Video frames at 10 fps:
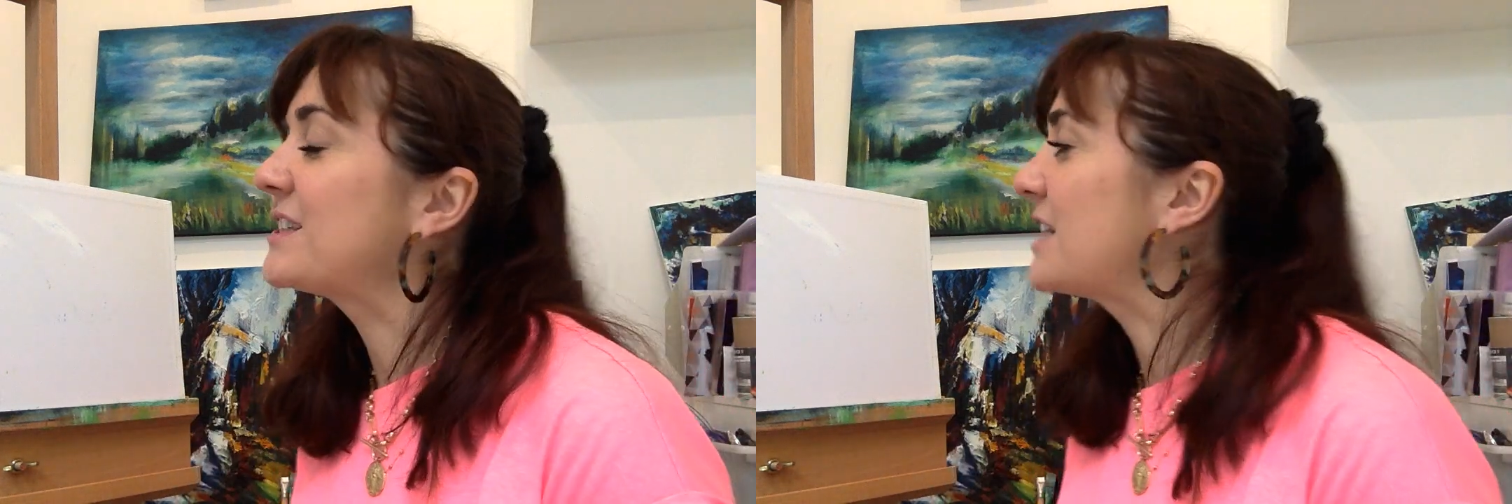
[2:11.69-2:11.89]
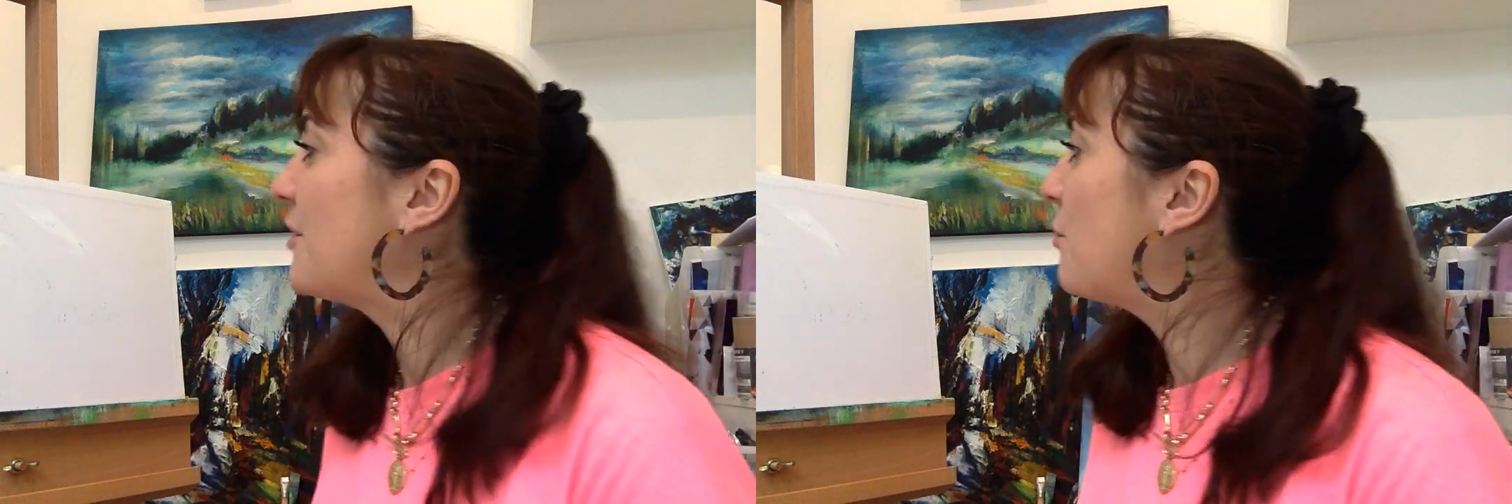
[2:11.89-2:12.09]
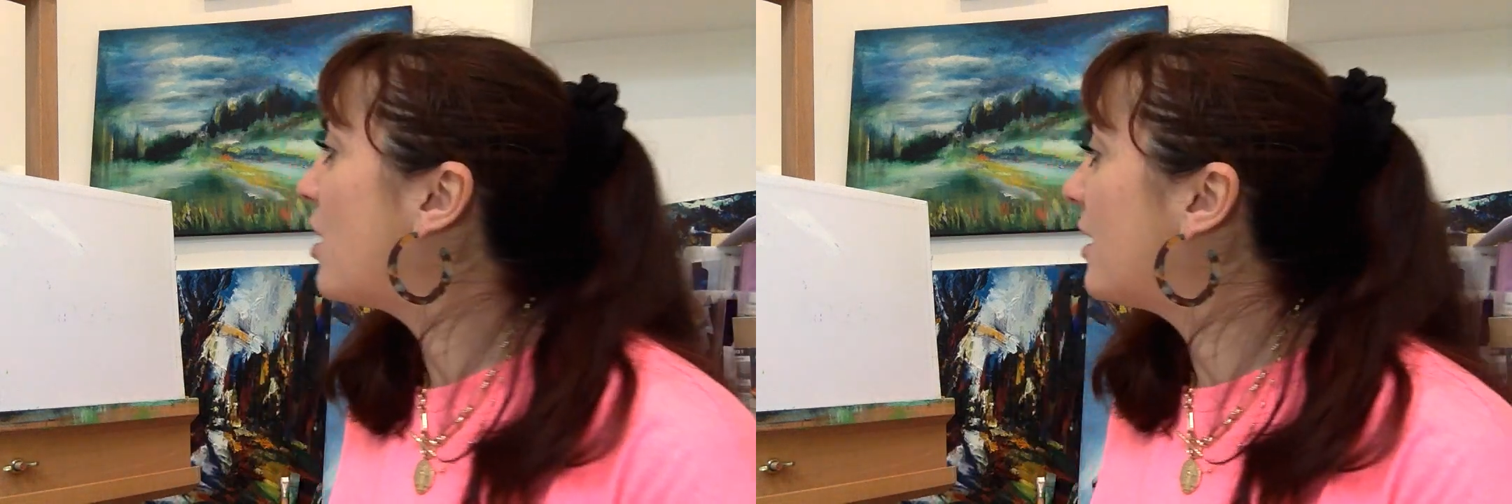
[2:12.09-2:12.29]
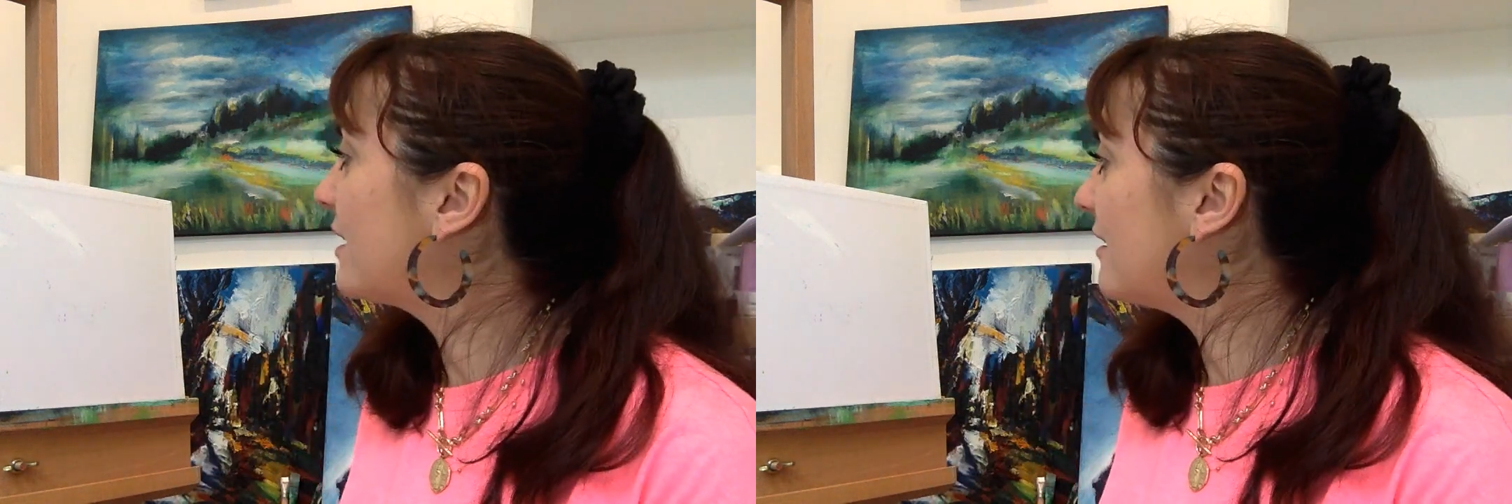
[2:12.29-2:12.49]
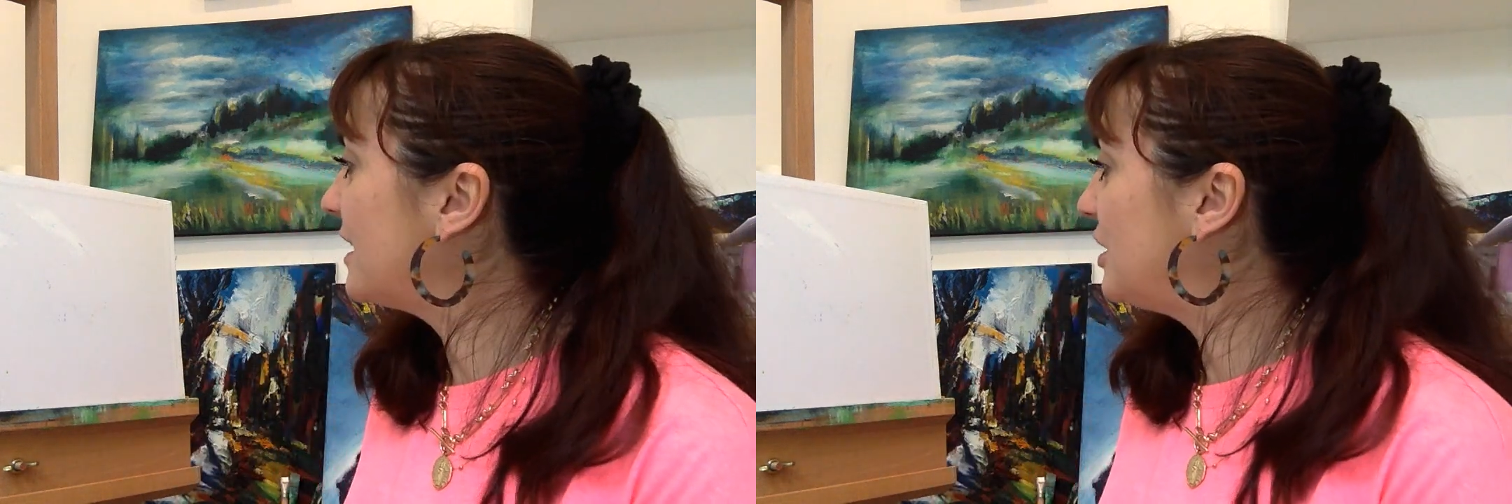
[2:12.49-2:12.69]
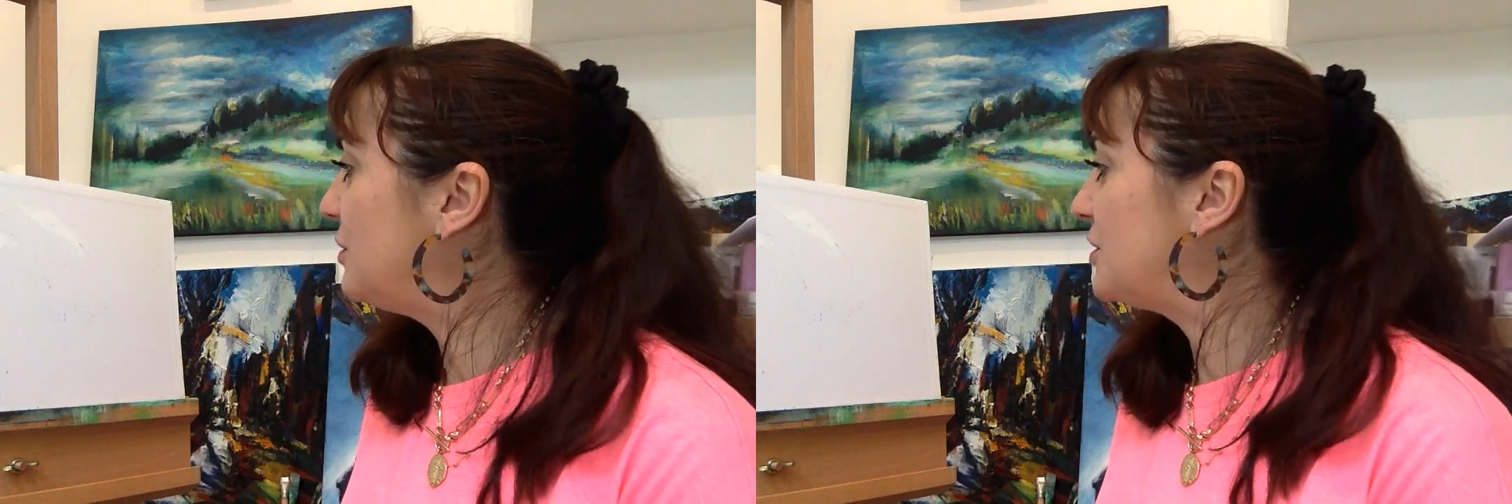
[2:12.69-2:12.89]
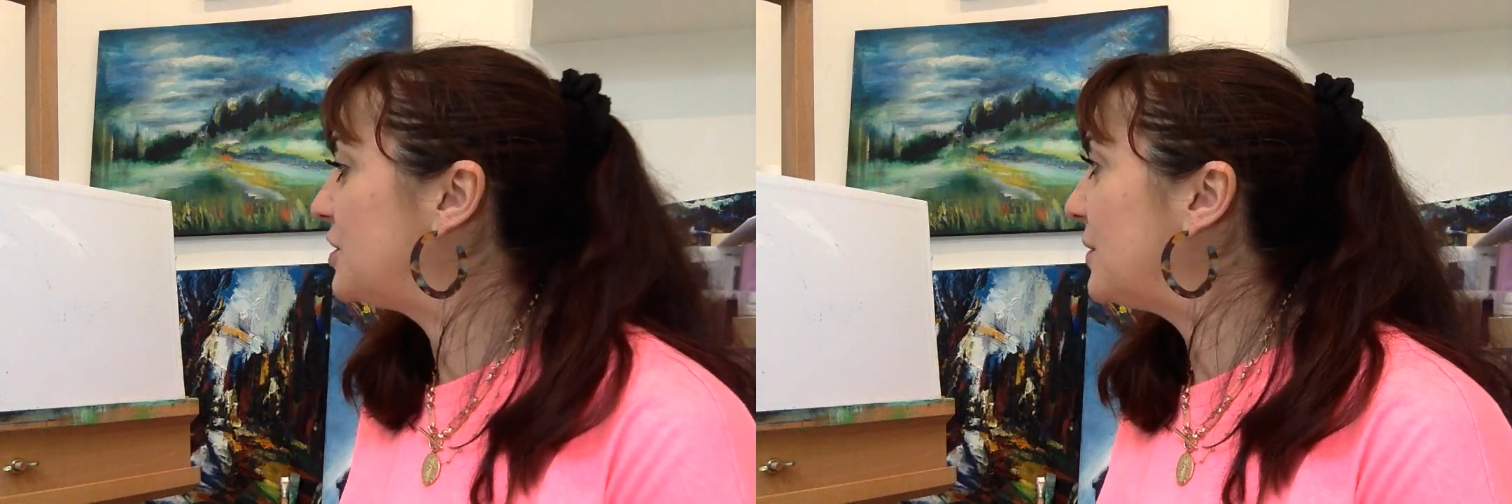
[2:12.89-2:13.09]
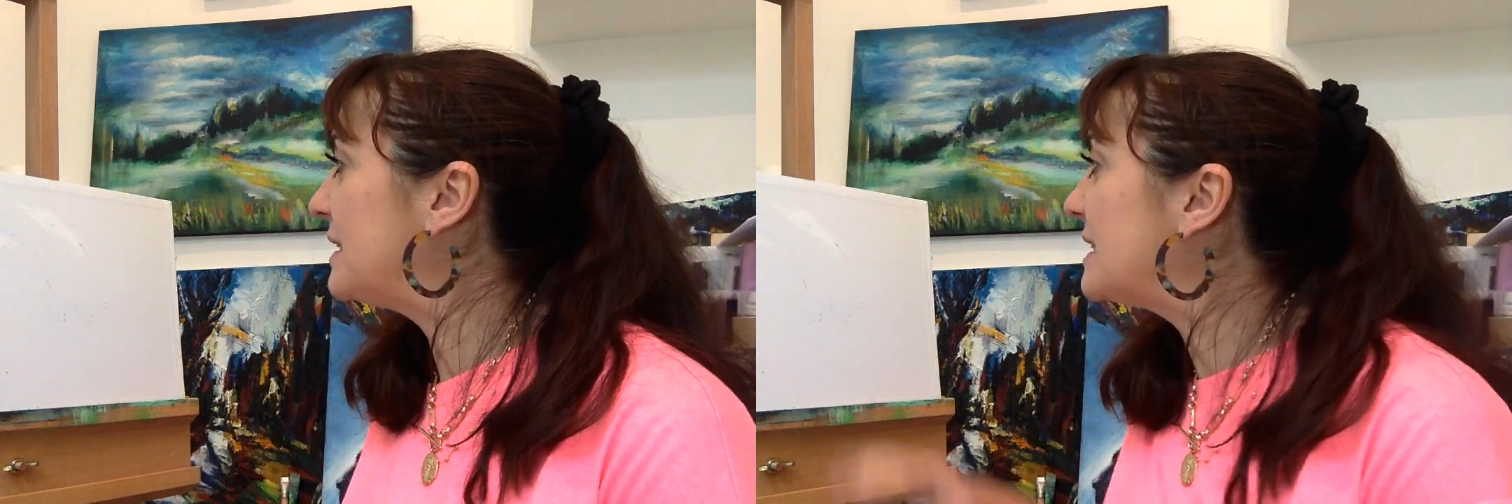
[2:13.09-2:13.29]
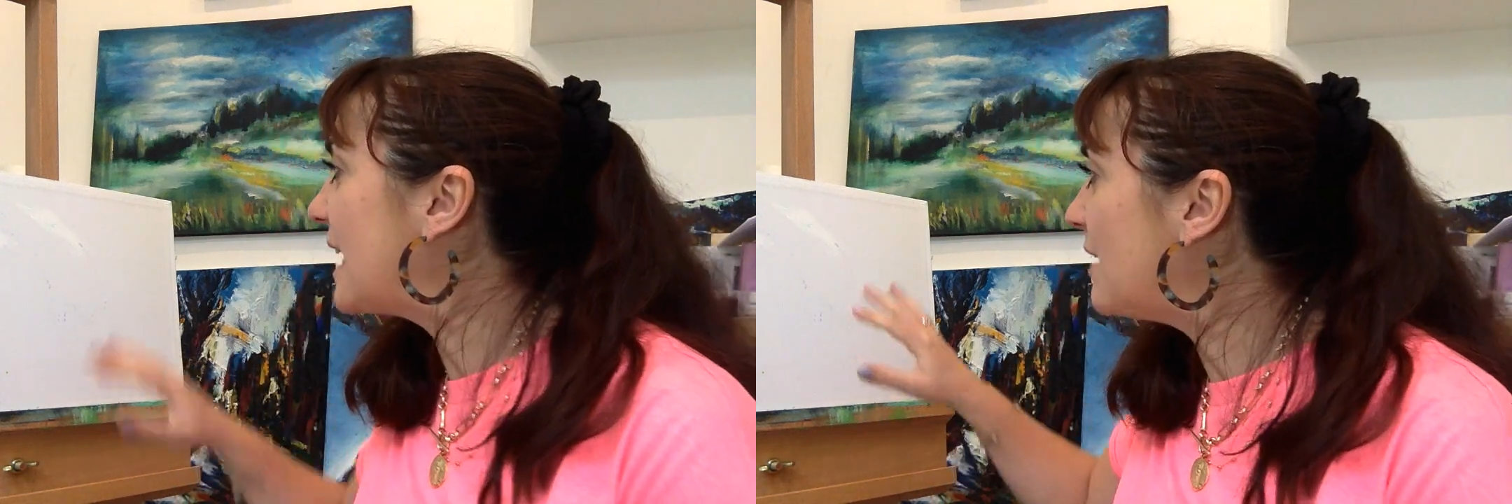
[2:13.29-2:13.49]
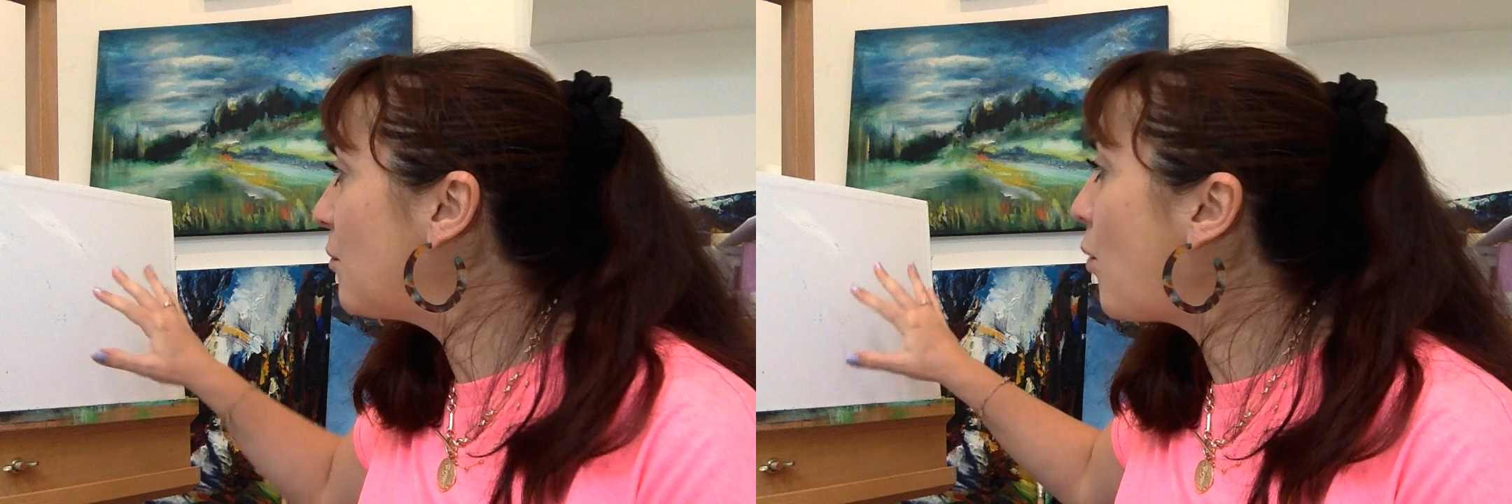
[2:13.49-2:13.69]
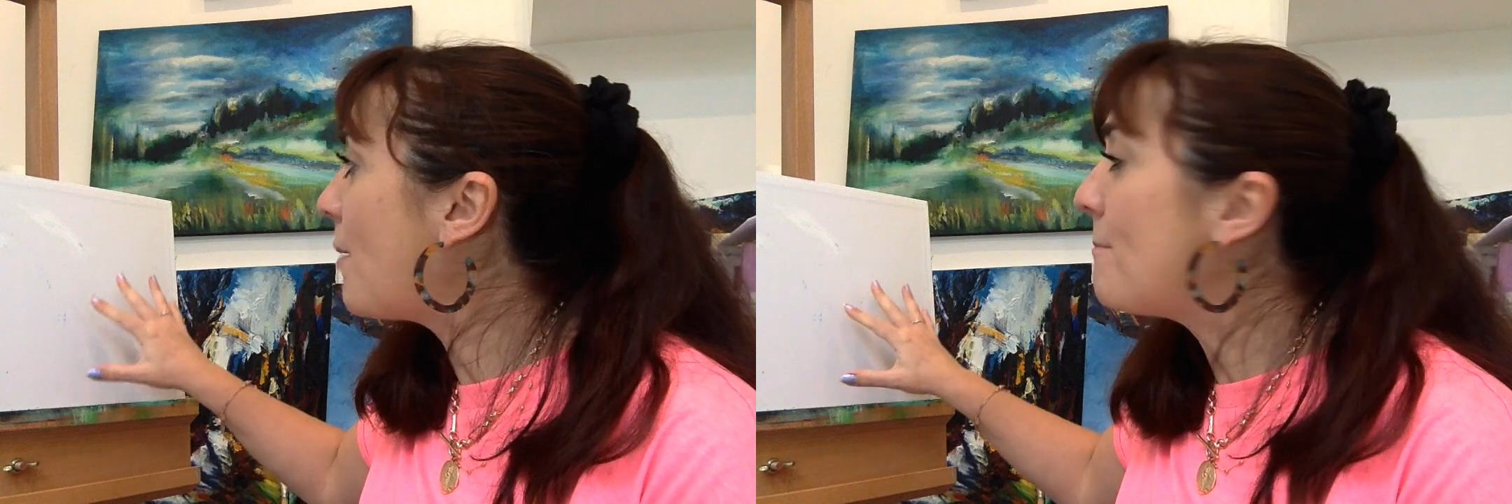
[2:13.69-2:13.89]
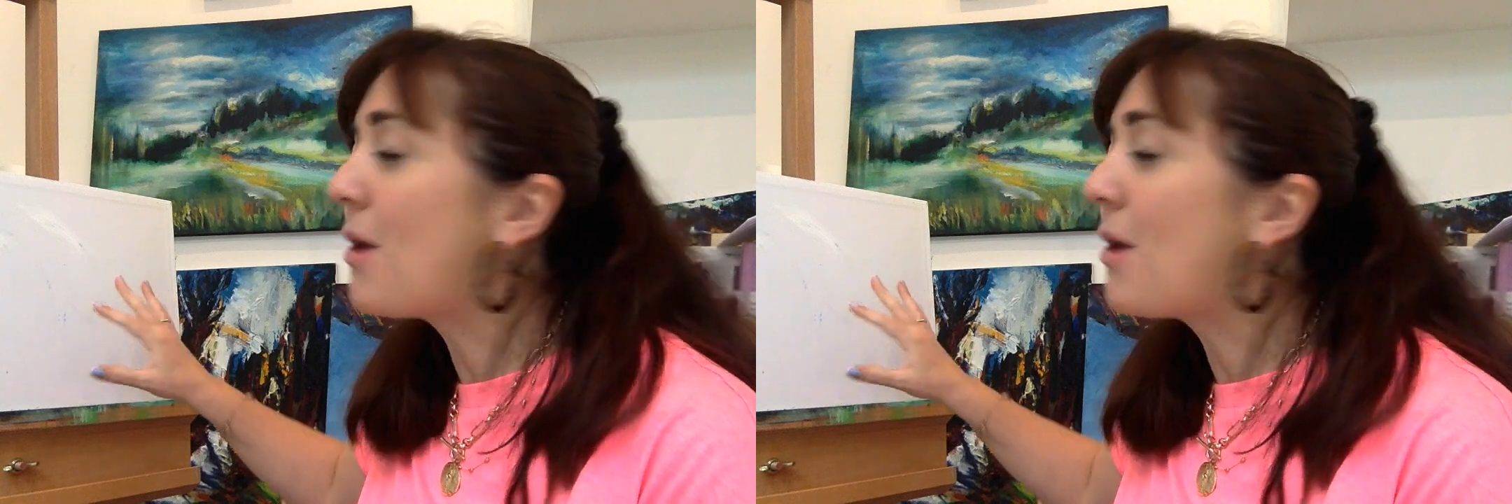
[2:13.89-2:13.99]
So what I'd like you to do is take one